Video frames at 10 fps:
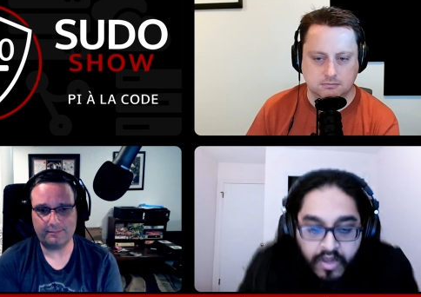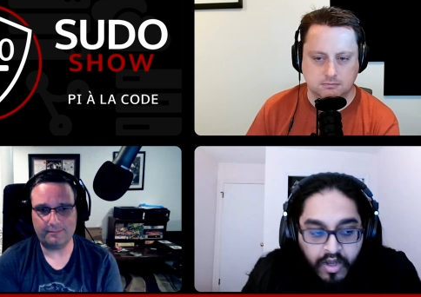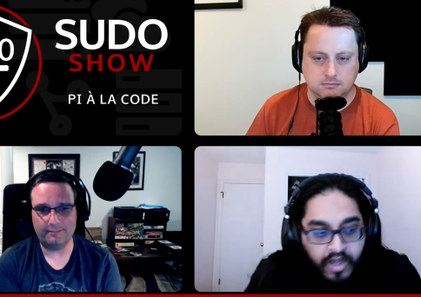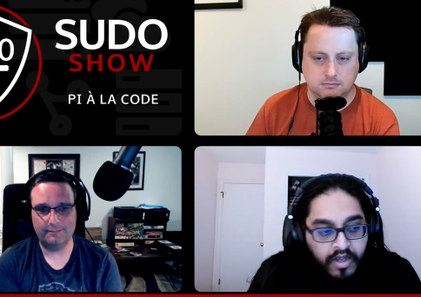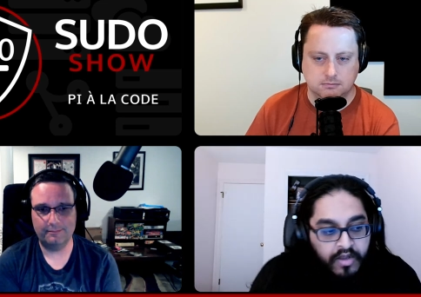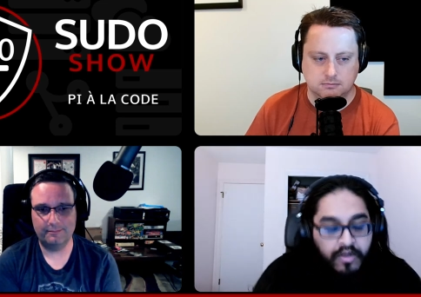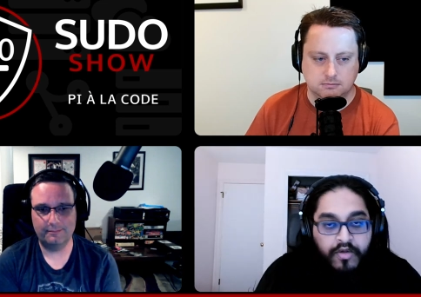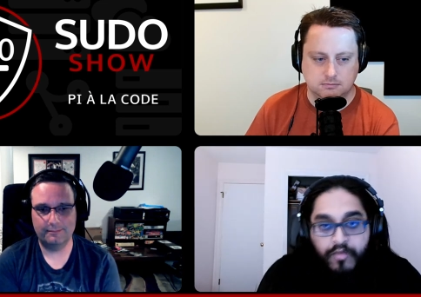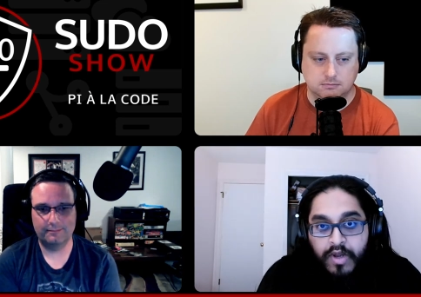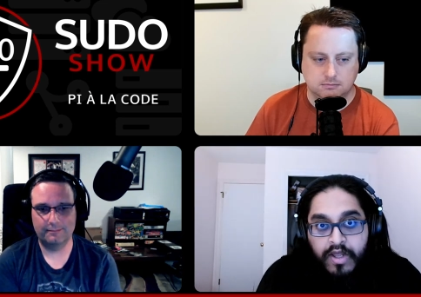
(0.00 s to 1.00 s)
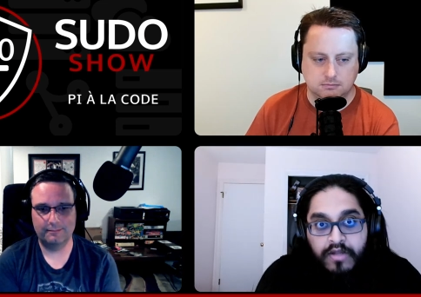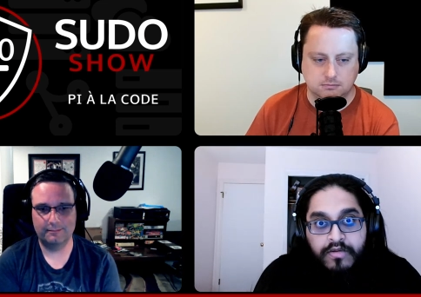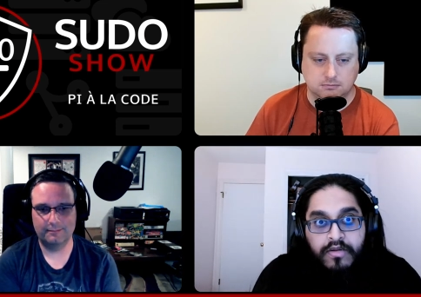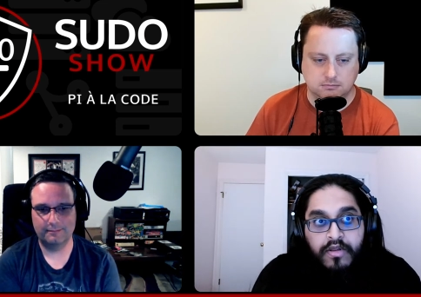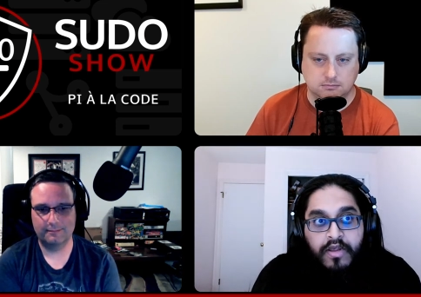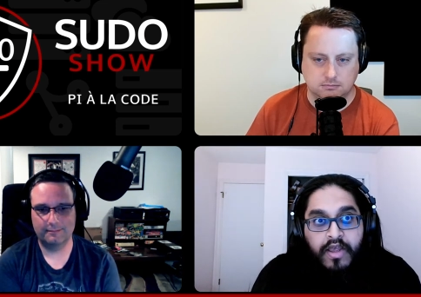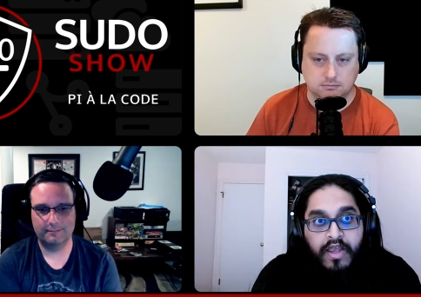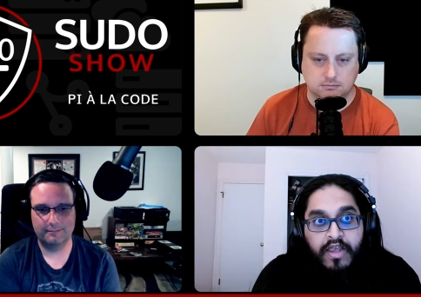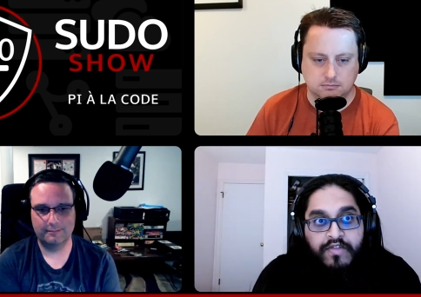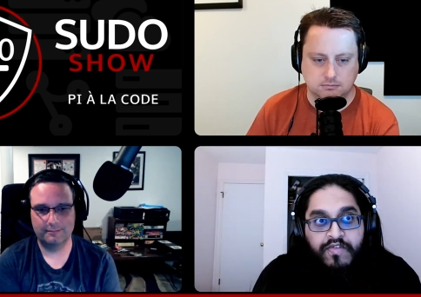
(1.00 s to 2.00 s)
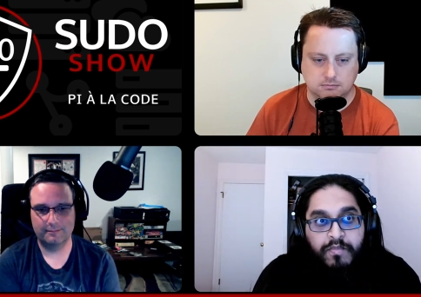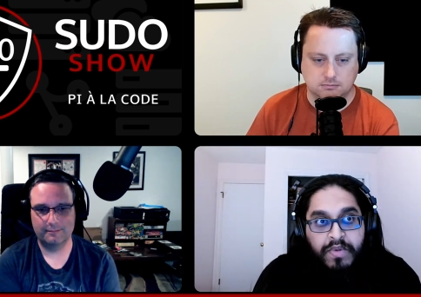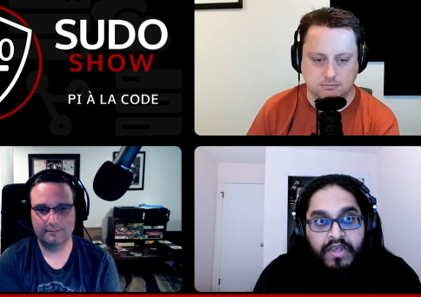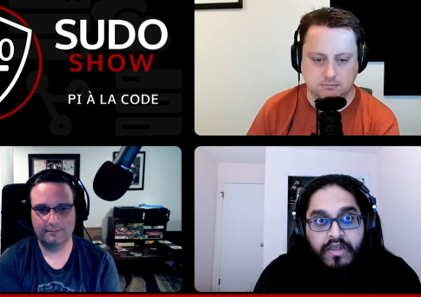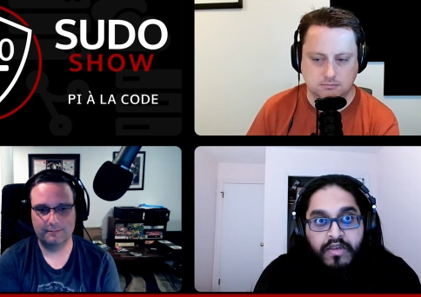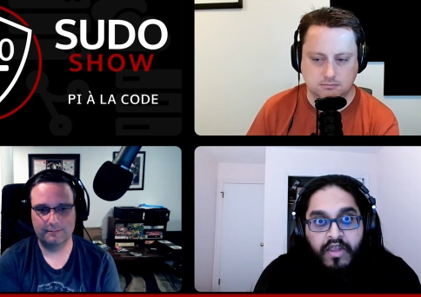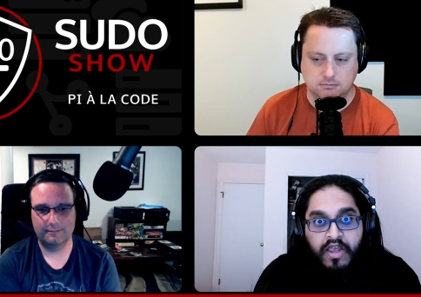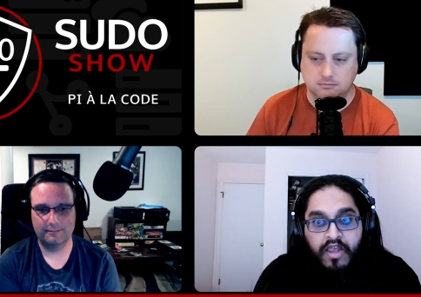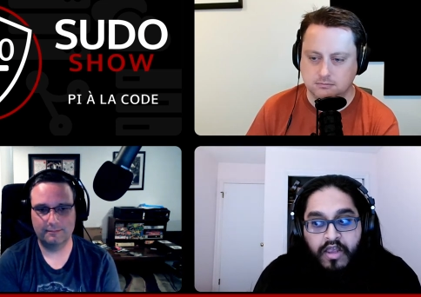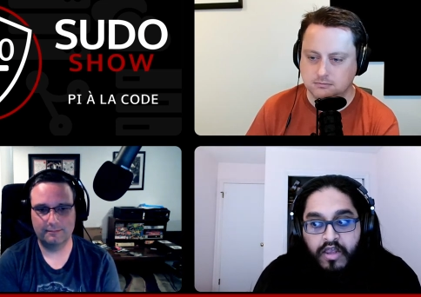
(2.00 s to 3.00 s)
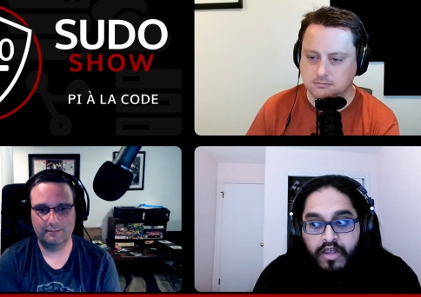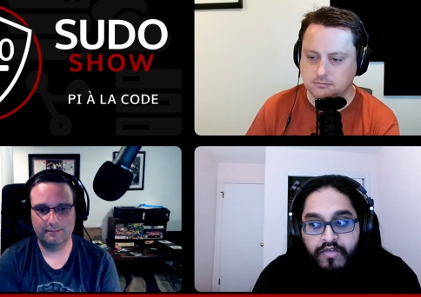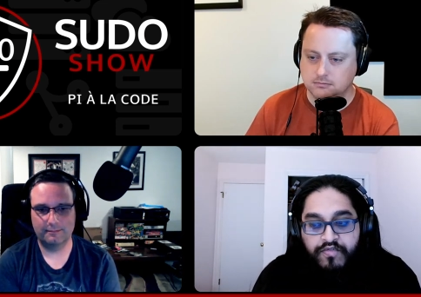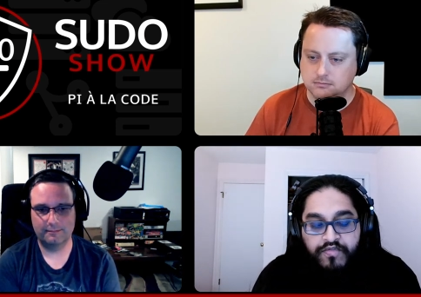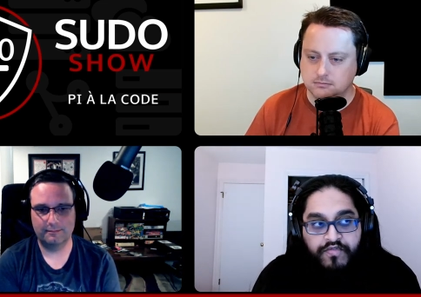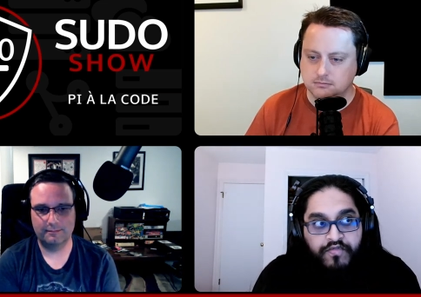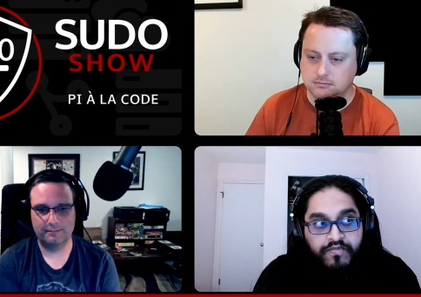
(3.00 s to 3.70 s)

Speaker 1: Ah, well, it's been a f-